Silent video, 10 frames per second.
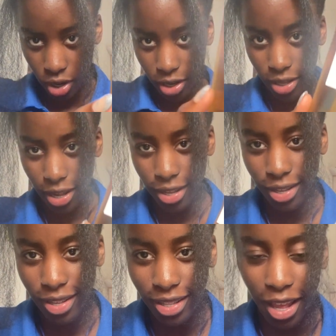It's like
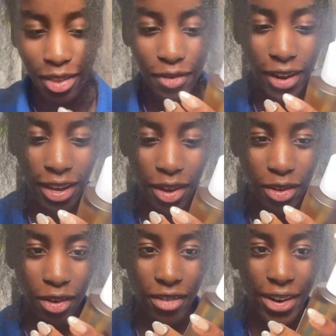lens flare goes
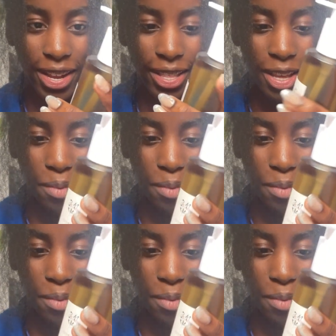crazy,